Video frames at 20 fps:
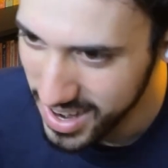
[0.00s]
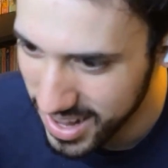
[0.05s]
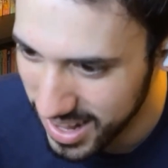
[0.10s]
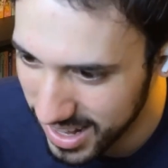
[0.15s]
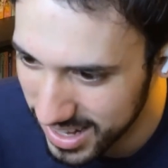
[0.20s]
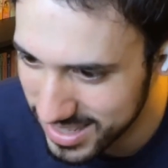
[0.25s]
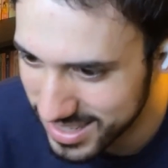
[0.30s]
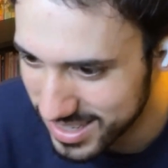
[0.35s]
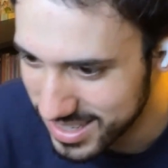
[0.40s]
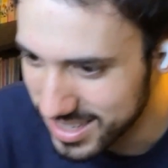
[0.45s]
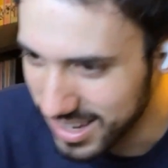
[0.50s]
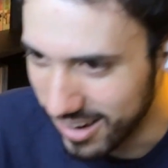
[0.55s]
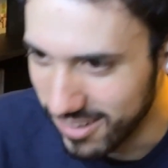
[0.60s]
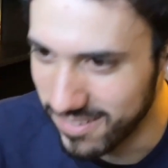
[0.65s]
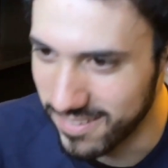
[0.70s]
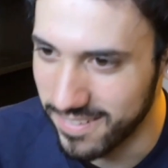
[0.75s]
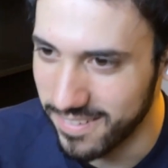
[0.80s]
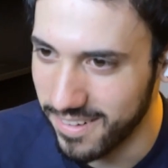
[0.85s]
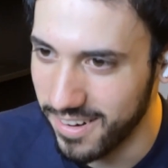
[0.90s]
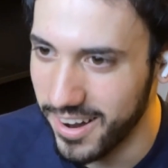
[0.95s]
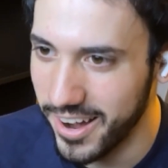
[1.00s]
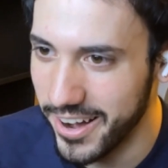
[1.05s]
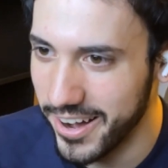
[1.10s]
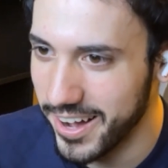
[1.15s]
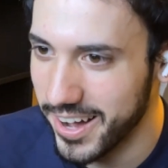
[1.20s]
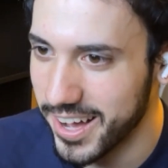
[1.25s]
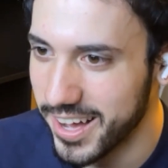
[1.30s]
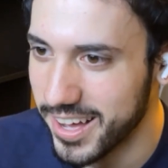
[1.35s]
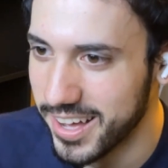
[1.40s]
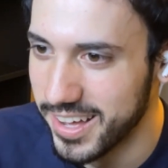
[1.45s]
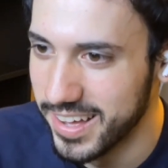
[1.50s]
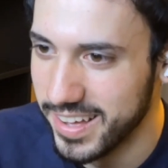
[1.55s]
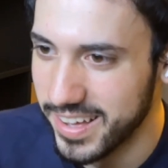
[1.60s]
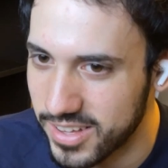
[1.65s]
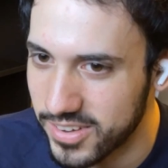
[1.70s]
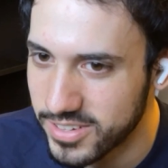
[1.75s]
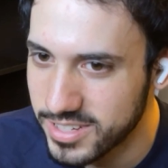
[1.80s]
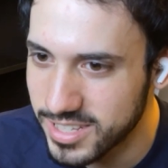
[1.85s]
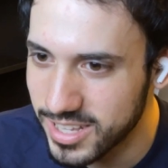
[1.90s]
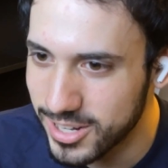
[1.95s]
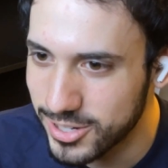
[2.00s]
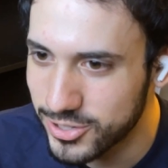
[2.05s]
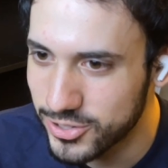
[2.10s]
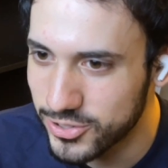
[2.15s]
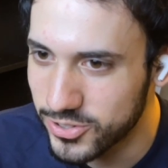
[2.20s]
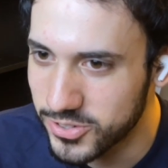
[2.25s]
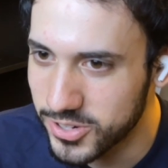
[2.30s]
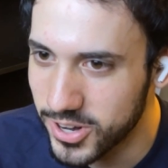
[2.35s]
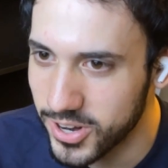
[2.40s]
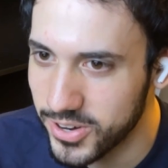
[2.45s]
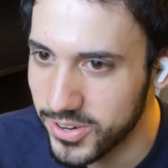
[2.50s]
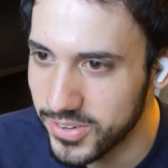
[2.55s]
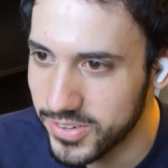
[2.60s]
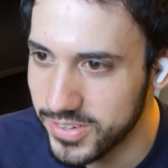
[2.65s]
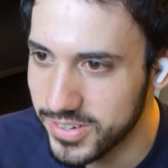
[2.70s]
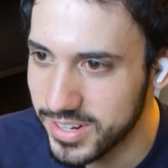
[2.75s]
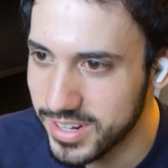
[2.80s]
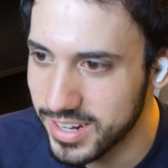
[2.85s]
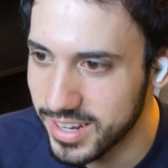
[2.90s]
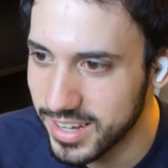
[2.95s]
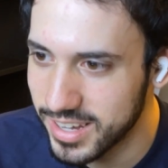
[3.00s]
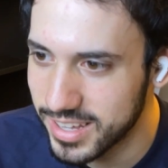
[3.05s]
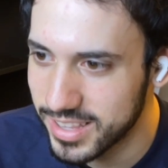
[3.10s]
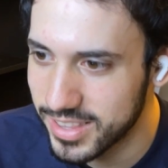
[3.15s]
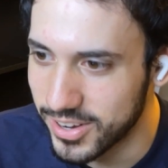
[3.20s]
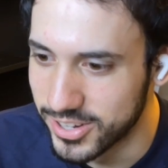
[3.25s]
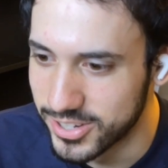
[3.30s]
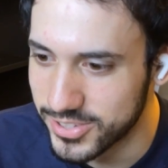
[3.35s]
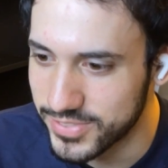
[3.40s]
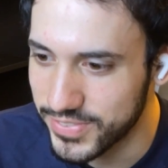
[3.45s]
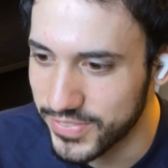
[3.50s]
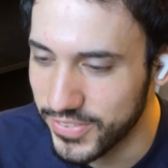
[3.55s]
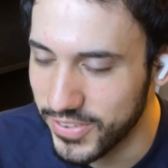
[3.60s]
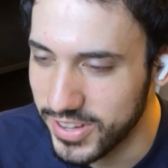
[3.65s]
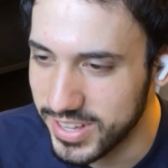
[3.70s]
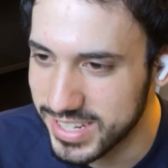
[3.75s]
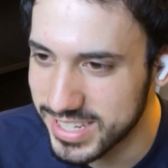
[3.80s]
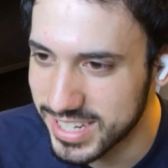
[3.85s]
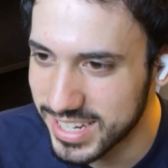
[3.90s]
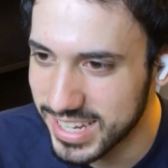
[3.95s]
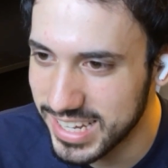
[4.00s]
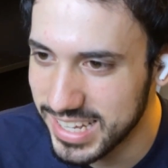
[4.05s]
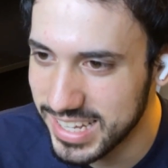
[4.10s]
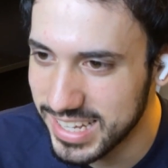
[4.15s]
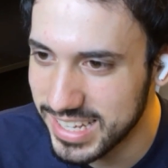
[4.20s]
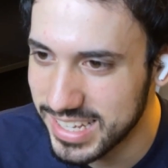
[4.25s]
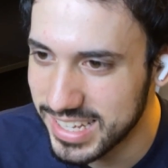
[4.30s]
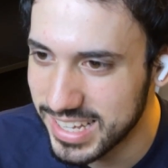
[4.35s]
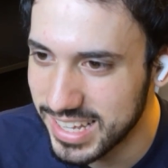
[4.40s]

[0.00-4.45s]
It's so raw. What is that, a drone? They're just watching it?